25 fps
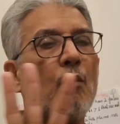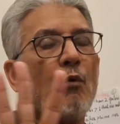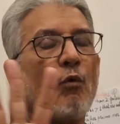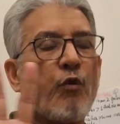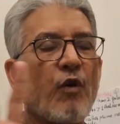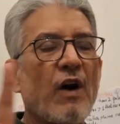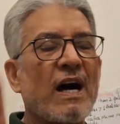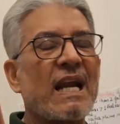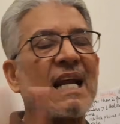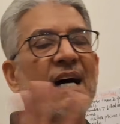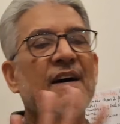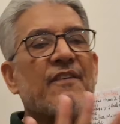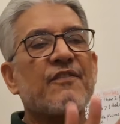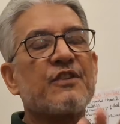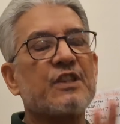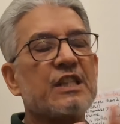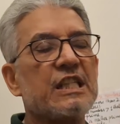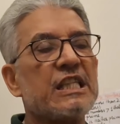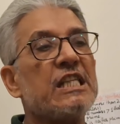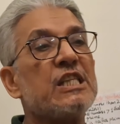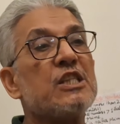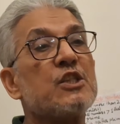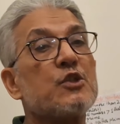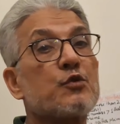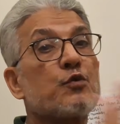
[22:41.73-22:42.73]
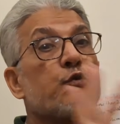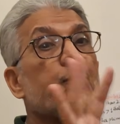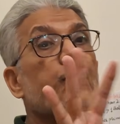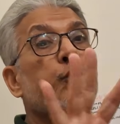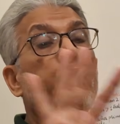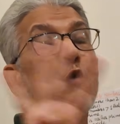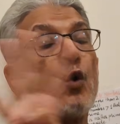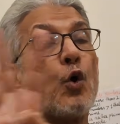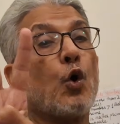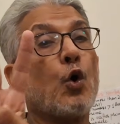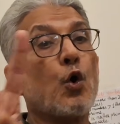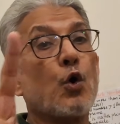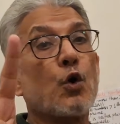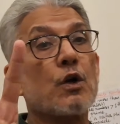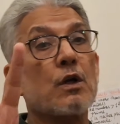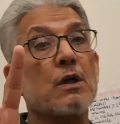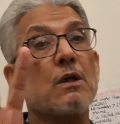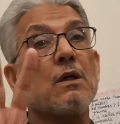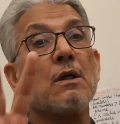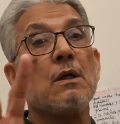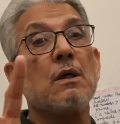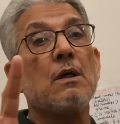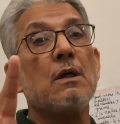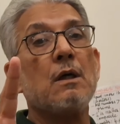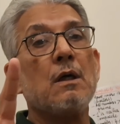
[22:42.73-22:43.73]
one of these 4
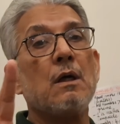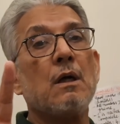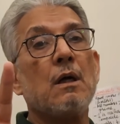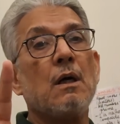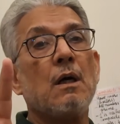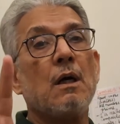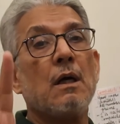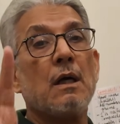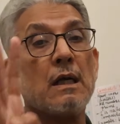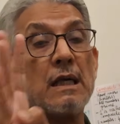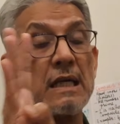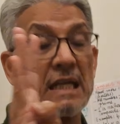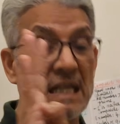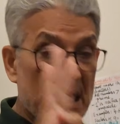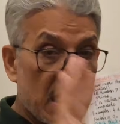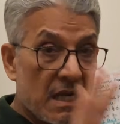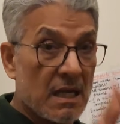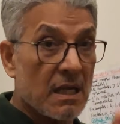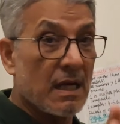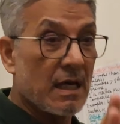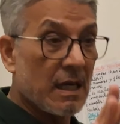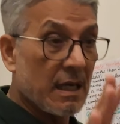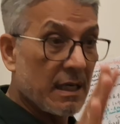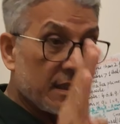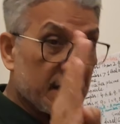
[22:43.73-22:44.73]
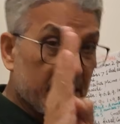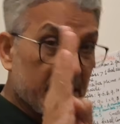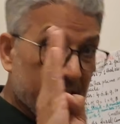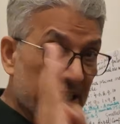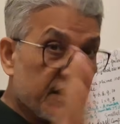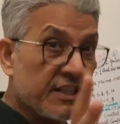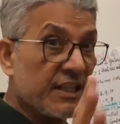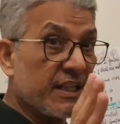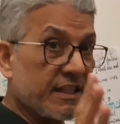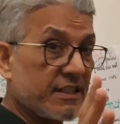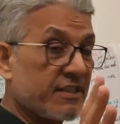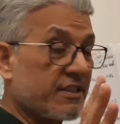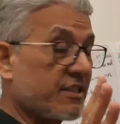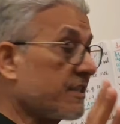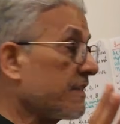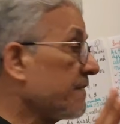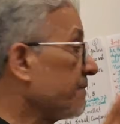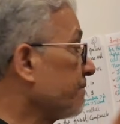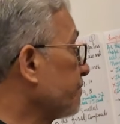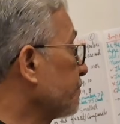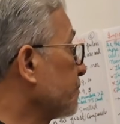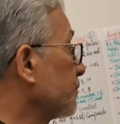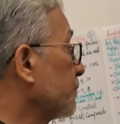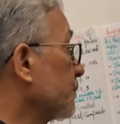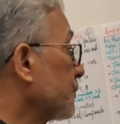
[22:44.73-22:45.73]

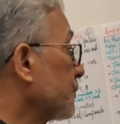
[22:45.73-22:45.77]
digits: